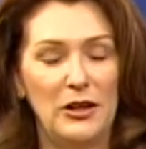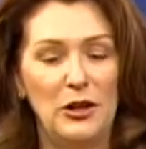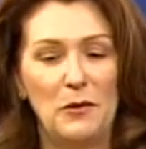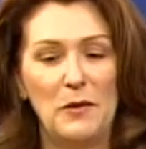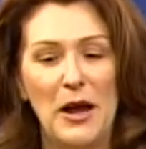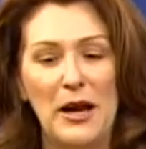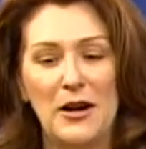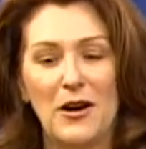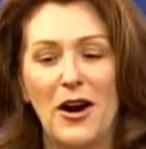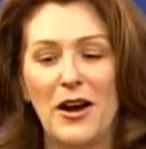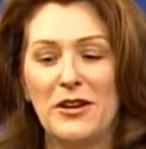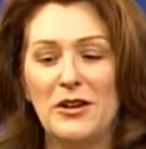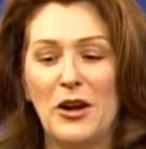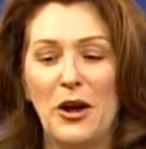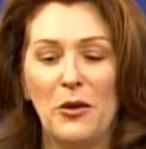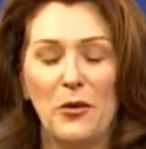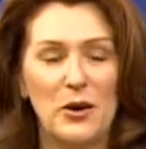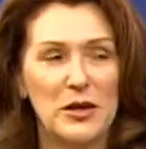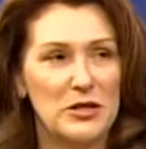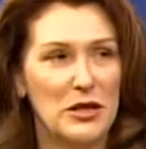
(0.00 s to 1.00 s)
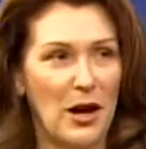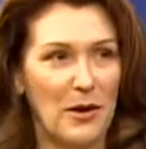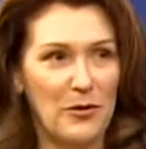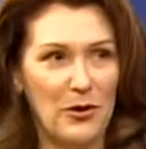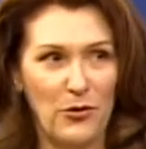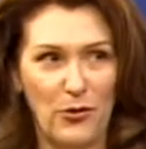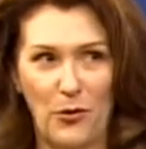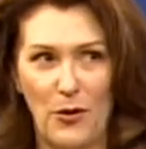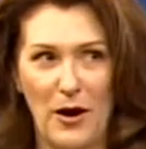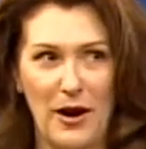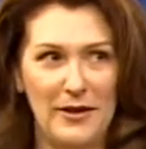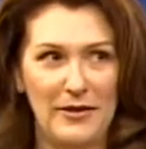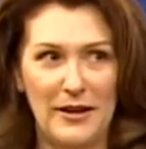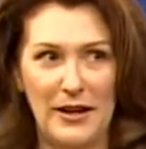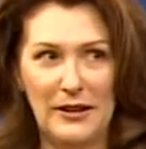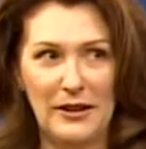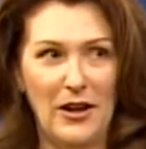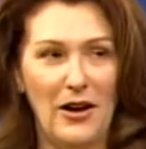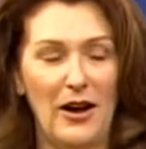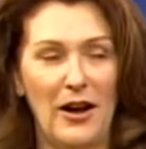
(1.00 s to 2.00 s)
You may not know what type of wine they
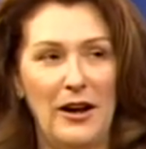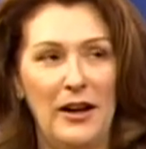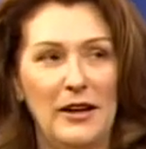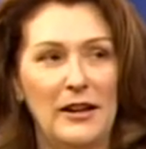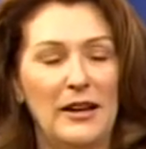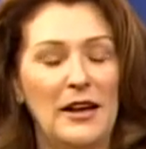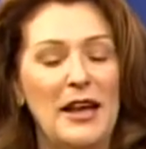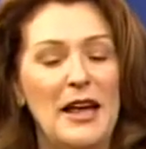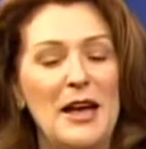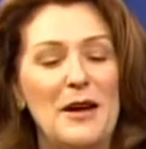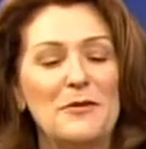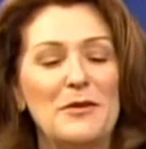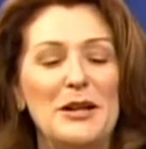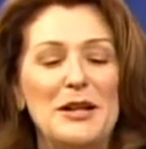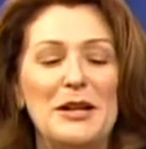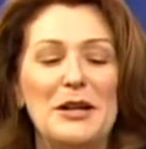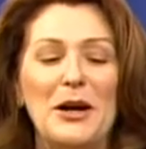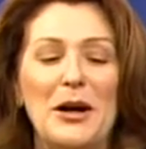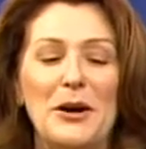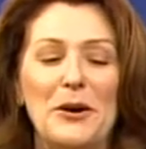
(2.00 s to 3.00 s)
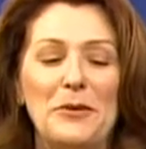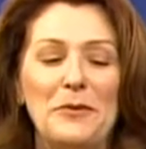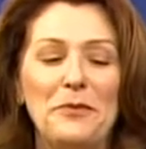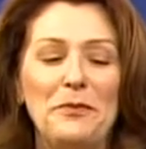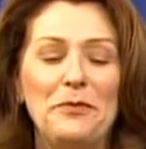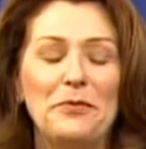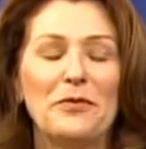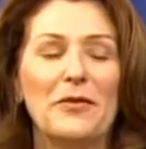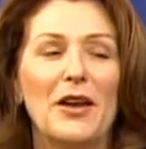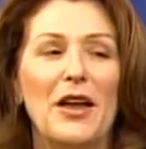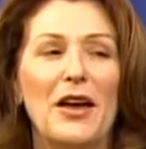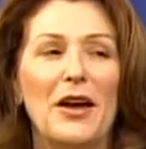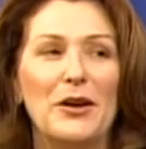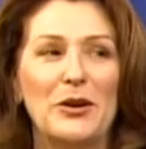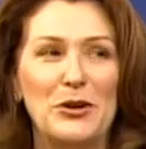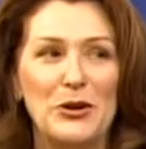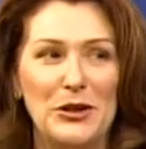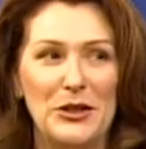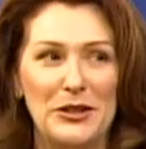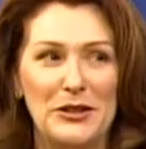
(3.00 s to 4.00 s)
like, but a
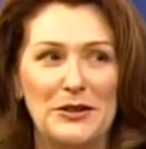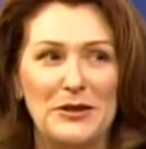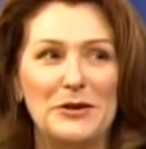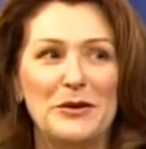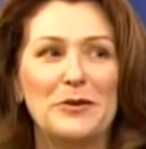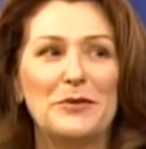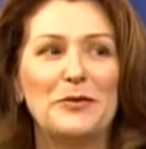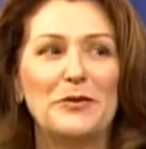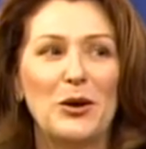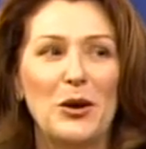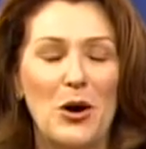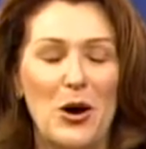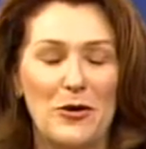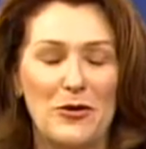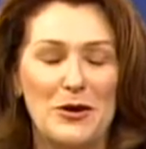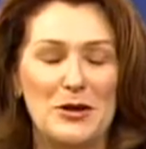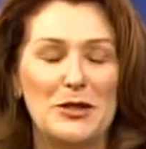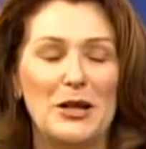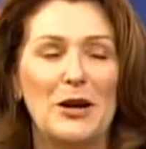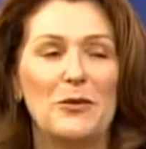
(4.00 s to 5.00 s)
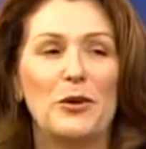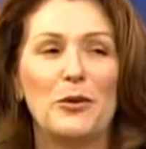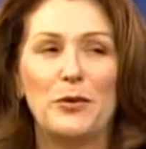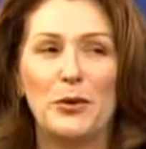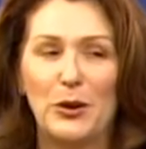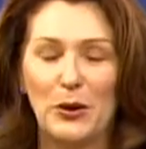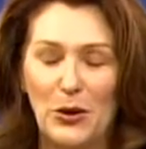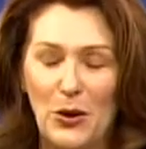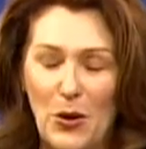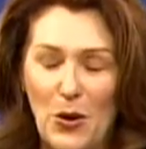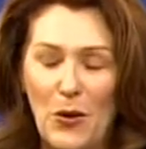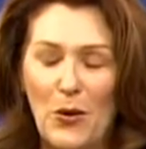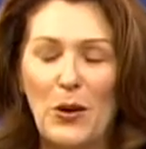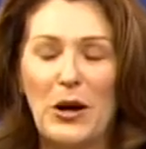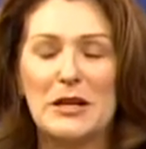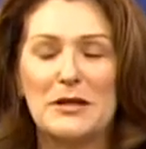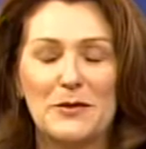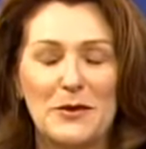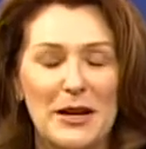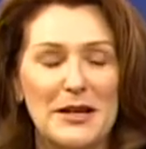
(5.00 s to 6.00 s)
good coffee table book
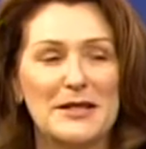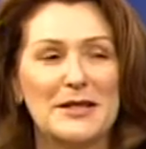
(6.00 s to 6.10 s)
always makes a nice gift.